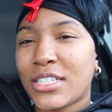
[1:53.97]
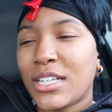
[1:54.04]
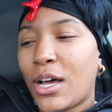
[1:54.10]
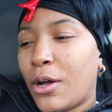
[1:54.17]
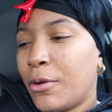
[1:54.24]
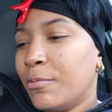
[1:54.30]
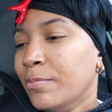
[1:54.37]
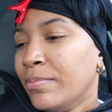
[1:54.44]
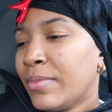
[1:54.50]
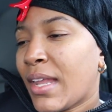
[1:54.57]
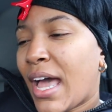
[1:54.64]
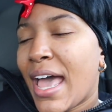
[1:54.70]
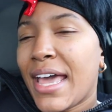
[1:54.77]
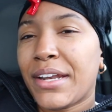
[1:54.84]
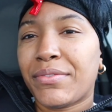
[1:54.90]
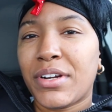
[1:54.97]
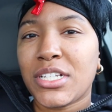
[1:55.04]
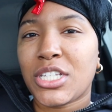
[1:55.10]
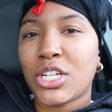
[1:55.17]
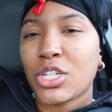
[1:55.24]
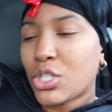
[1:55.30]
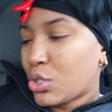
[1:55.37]
So I had to run
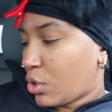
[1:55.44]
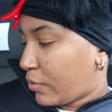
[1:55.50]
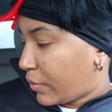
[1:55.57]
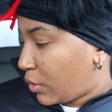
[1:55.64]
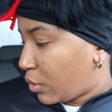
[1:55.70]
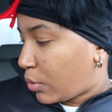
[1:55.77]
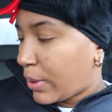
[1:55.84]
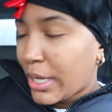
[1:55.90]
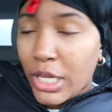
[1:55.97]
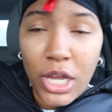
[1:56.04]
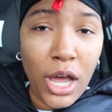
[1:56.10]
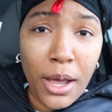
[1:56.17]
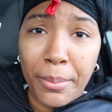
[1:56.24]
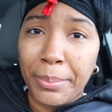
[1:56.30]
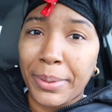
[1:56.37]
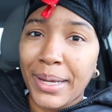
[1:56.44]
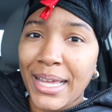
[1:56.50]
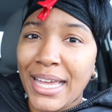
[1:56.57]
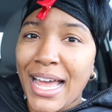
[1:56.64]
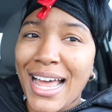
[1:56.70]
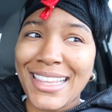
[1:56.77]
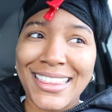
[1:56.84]
to the store real quick, y'all,
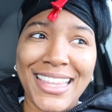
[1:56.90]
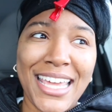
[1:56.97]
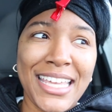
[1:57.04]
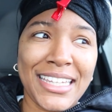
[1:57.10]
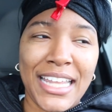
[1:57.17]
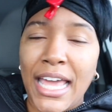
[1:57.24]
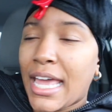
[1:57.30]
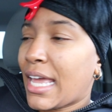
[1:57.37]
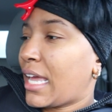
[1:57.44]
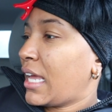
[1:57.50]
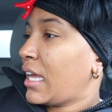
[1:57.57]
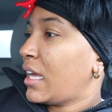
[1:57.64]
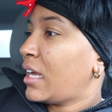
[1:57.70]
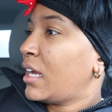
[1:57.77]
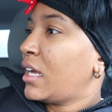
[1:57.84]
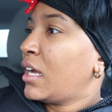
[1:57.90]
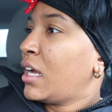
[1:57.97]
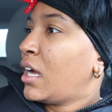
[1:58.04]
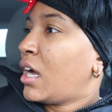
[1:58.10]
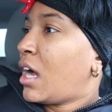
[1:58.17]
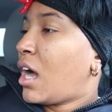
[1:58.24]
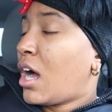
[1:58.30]
but I think that
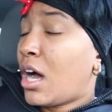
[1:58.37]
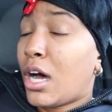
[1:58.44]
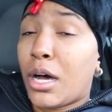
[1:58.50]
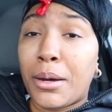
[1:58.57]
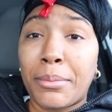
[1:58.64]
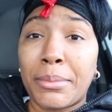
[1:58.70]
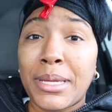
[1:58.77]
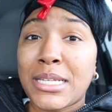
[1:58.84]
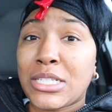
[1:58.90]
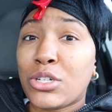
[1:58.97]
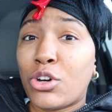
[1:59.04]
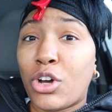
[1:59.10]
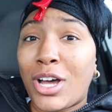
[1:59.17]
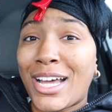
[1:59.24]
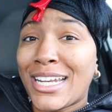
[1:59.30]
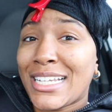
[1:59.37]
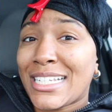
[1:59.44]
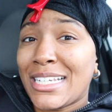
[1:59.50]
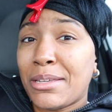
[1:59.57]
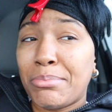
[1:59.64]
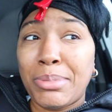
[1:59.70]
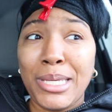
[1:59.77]
um it's gonna
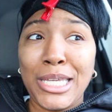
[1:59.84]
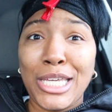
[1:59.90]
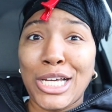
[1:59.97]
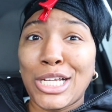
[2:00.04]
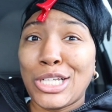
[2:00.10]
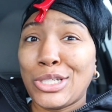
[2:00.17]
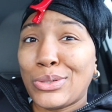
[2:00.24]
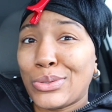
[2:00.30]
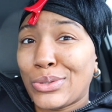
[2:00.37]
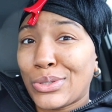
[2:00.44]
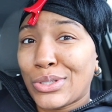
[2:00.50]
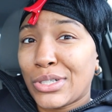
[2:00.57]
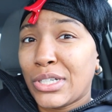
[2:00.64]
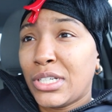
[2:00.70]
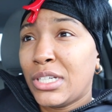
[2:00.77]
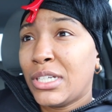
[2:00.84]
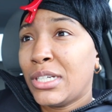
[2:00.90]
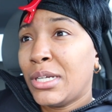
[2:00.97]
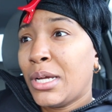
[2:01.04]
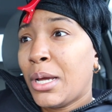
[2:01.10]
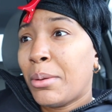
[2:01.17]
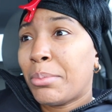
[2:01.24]
honestly be a little
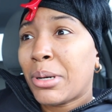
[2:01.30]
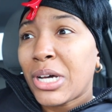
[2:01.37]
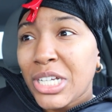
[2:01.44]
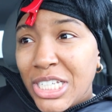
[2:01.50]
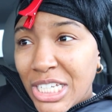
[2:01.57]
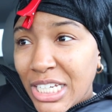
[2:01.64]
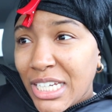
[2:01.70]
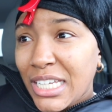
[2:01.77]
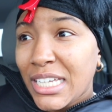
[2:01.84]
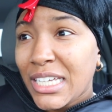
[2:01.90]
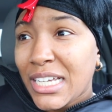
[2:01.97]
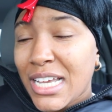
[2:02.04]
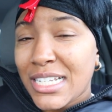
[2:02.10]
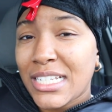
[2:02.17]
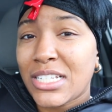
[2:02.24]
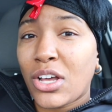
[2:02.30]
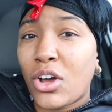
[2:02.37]
pushing it because it's